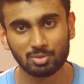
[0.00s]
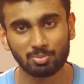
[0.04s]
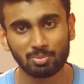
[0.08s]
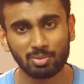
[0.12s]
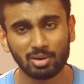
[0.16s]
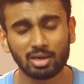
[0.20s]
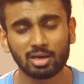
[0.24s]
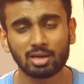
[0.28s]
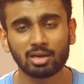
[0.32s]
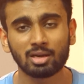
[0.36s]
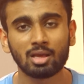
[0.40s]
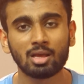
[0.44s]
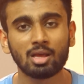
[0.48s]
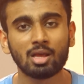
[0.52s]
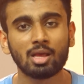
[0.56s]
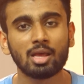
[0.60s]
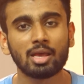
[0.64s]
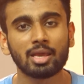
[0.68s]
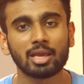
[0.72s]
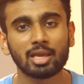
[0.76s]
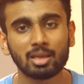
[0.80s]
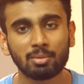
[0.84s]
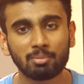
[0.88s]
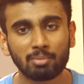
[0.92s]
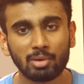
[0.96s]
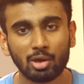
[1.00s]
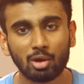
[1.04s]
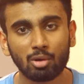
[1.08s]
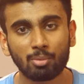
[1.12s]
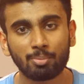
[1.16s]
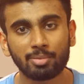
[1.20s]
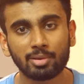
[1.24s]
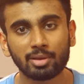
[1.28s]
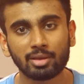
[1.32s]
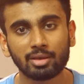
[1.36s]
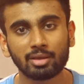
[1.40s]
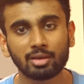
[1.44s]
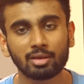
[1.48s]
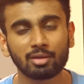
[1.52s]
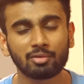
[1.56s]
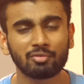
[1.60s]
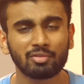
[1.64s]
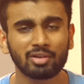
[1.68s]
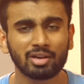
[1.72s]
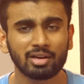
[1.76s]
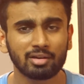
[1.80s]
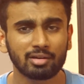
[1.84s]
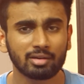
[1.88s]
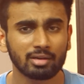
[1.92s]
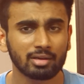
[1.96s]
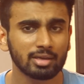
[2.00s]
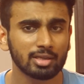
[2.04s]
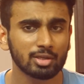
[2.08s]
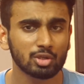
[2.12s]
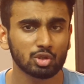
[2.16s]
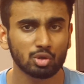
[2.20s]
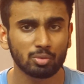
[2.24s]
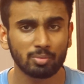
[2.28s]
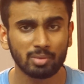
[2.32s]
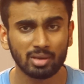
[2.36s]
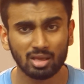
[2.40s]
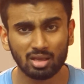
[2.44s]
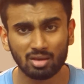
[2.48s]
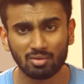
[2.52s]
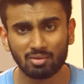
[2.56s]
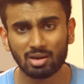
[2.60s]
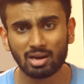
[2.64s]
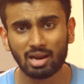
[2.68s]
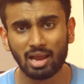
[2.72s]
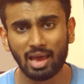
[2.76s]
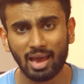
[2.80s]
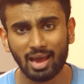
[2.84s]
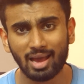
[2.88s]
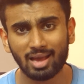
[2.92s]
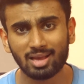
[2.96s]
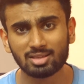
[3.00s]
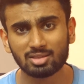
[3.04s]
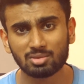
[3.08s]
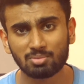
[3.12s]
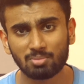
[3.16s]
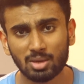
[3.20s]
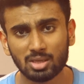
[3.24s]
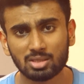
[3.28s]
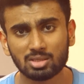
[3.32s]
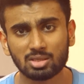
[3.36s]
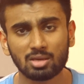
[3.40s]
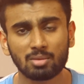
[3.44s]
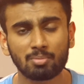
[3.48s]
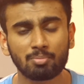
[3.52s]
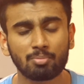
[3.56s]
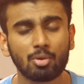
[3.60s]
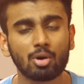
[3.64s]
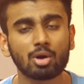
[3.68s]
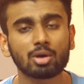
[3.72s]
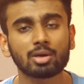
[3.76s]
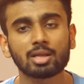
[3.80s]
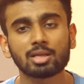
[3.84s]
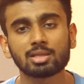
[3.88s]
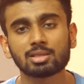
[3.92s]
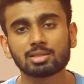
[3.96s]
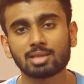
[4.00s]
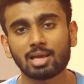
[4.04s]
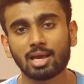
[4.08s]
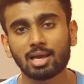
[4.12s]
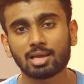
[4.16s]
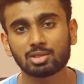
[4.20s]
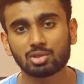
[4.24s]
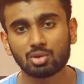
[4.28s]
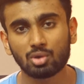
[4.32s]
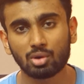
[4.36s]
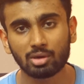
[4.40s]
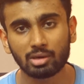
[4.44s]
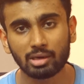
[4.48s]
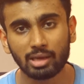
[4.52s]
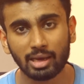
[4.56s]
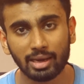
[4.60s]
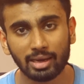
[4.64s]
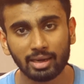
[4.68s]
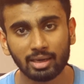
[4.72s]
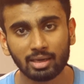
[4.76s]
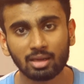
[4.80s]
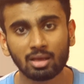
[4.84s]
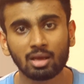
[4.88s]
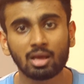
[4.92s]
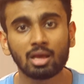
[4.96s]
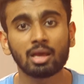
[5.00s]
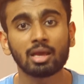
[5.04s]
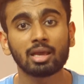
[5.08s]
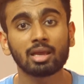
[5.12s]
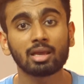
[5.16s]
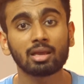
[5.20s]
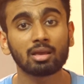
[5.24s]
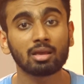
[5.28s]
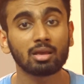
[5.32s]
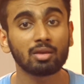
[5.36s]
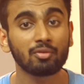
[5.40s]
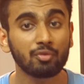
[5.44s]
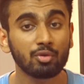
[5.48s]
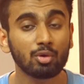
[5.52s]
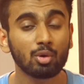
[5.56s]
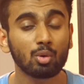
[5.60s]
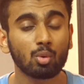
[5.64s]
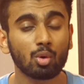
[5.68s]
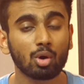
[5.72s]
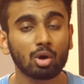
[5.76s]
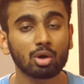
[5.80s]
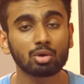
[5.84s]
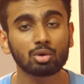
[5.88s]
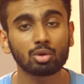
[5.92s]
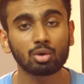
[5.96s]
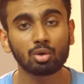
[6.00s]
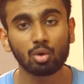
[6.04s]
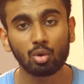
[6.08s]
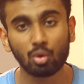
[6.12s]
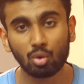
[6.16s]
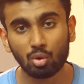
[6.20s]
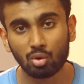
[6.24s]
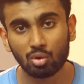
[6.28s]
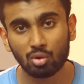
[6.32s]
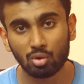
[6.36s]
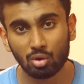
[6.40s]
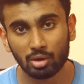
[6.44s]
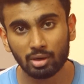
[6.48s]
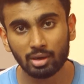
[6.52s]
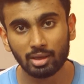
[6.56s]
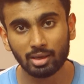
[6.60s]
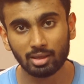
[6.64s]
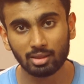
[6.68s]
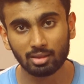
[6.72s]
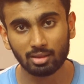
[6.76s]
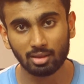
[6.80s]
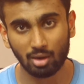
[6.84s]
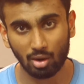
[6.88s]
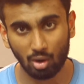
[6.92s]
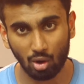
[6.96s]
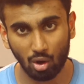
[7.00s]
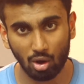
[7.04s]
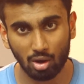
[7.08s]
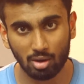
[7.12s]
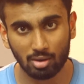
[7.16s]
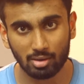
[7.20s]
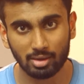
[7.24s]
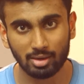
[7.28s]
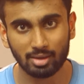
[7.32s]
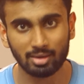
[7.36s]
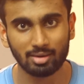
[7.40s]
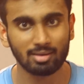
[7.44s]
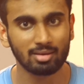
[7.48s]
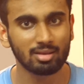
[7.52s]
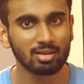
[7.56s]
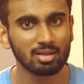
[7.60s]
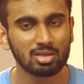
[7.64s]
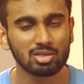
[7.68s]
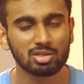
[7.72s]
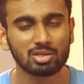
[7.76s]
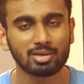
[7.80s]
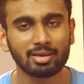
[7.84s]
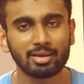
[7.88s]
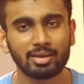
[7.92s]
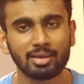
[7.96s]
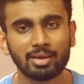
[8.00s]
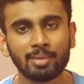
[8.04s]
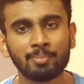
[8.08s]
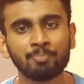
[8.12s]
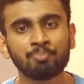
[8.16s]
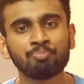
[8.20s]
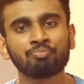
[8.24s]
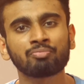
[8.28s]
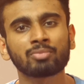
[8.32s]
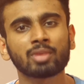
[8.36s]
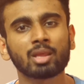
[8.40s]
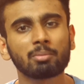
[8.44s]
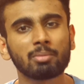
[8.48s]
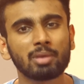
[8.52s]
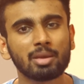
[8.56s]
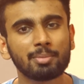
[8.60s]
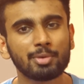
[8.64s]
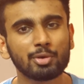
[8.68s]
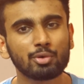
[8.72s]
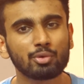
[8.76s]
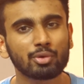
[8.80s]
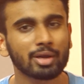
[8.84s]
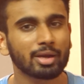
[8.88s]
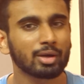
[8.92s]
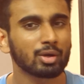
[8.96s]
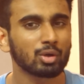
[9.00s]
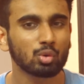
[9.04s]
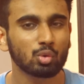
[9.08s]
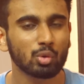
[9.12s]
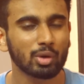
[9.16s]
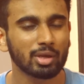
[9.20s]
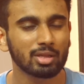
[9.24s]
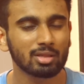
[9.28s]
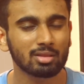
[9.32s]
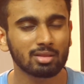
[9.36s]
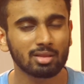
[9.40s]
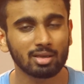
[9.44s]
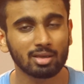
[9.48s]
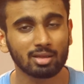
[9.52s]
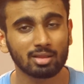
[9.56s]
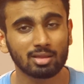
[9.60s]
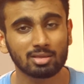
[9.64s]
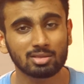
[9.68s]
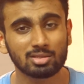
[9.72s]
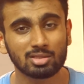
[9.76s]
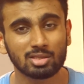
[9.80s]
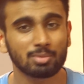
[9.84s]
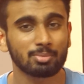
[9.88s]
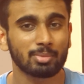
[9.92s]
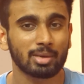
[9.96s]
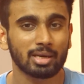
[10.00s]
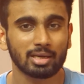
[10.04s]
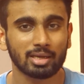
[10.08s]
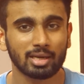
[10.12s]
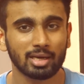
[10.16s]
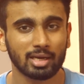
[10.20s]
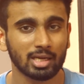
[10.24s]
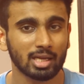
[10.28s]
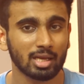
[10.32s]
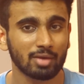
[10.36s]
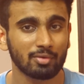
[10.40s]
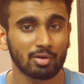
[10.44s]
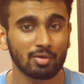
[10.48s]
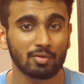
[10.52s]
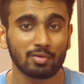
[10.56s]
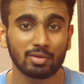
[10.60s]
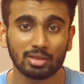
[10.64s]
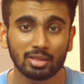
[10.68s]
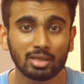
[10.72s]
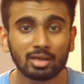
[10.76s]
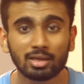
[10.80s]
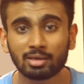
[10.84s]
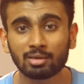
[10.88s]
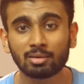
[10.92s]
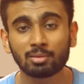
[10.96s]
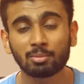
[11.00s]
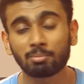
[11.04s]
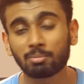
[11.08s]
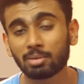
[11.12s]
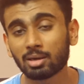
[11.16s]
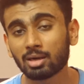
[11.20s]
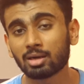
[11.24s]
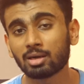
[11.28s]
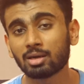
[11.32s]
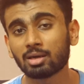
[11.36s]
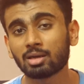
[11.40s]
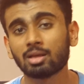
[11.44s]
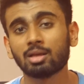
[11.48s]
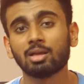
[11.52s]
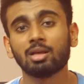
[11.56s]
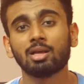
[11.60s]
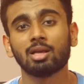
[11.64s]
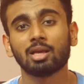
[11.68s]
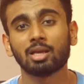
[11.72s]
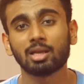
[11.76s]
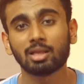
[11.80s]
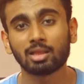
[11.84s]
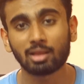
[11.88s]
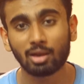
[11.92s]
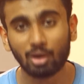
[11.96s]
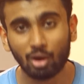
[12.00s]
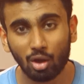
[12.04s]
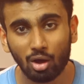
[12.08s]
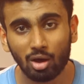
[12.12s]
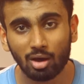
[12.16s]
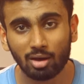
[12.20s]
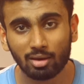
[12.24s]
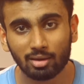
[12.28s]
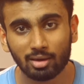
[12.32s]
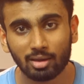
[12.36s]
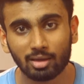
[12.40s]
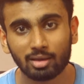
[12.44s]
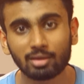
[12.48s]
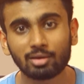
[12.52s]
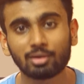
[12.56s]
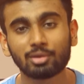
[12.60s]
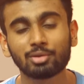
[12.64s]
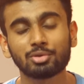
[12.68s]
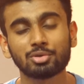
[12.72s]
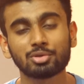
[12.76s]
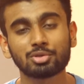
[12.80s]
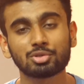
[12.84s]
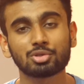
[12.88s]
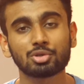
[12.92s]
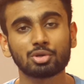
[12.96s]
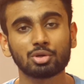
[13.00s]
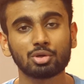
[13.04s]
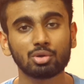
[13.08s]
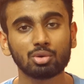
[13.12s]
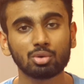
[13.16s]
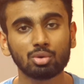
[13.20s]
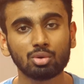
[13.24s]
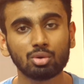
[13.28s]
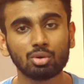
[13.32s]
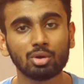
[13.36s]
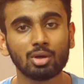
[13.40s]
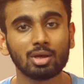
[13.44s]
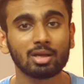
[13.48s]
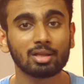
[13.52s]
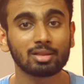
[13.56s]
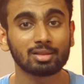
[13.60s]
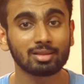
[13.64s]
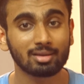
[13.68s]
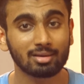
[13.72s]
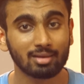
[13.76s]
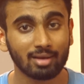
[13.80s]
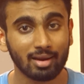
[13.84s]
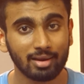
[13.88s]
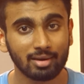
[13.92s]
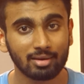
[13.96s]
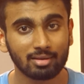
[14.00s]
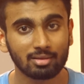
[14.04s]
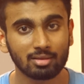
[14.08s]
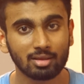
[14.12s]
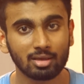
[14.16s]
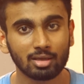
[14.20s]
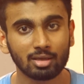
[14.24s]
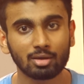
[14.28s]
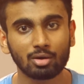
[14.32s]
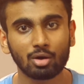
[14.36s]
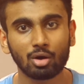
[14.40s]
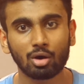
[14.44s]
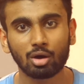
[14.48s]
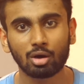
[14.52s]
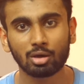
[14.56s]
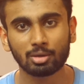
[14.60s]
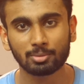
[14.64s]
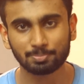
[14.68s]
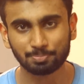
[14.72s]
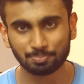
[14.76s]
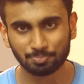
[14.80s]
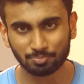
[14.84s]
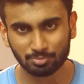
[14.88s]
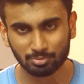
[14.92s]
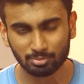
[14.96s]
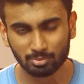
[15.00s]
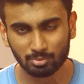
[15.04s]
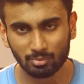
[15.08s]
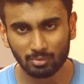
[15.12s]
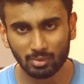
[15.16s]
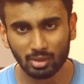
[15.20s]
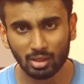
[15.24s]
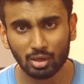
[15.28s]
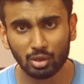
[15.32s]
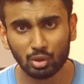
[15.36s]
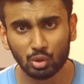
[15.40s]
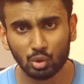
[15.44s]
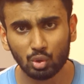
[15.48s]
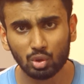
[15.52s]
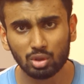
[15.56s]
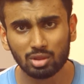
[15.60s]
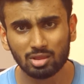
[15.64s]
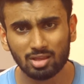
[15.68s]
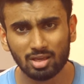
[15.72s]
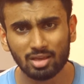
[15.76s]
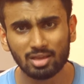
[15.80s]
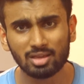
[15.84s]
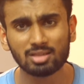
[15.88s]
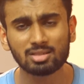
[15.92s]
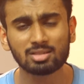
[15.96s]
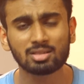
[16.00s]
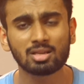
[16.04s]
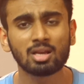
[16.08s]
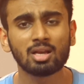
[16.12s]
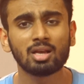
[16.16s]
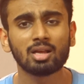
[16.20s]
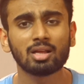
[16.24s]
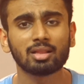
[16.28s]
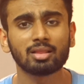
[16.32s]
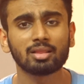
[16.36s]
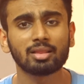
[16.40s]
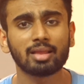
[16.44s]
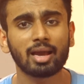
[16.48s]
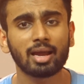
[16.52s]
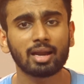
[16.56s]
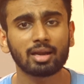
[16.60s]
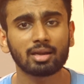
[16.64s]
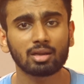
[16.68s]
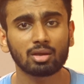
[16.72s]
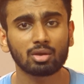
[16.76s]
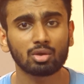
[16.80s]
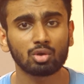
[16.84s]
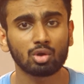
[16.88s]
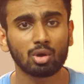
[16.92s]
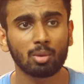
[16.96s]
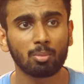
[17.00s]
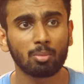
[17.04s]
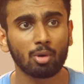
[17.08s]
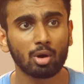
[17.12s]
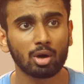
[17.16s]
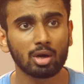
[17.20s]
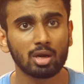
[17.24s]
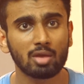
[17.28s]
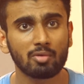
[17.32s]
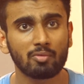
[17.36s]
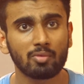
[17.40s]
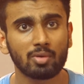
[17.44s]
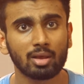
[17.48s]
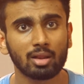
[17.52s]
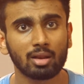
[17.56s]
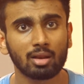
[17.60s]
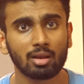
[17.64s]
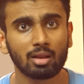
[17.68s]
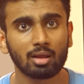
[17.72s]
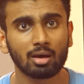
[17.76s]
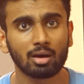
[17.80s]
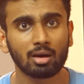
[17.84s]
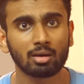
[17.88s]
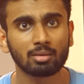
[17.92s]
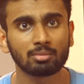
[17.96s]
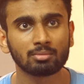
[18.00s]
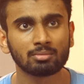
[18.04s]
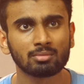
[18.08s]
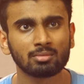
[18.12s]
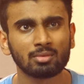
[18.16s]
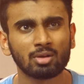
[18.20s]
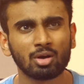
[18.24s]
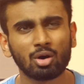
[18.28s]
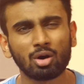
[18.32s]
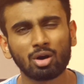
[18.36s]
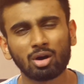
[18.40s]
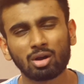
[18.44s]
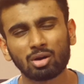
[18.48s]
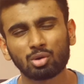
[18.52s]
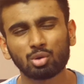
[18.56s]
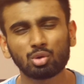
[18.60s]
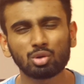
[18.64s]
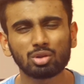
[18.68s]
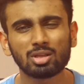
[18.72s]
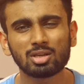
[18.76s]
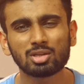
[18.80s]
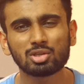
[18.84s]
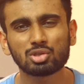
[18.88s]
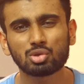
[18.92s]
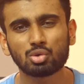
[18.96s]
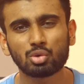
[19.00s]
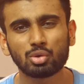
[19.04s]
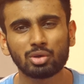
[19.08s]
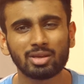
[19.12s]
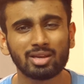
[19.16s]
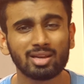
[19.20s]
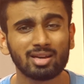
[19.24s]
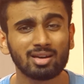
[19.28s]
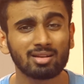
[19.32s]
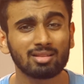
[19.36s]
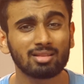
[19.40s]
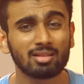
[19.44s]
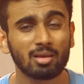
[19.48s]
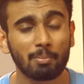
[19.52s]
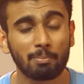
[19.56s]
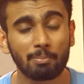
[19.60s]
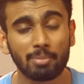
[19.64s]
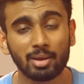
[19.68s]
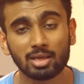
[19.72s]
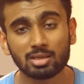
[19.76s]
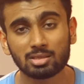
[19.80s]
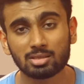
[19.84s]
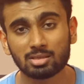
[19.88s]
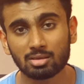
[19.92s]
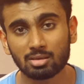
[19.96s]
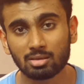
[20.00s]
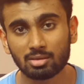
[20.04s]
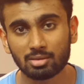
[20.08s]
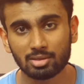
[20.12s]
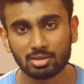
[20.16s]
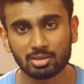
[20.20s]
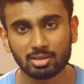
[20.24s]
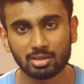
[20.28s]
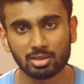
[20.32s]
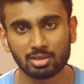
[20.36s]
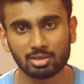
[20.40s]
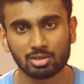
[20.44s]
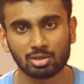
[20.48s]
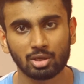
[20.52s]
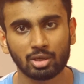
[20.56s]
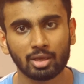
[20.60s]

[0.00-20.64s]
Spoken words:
But in my opinion, weight training should be given as much importance as your diet if you want to look good in the long run. Initially, maybe you can do anything in the gym and get away with it, but in the long run, you should do the right thing or do things that your body will or do things to yield the best results.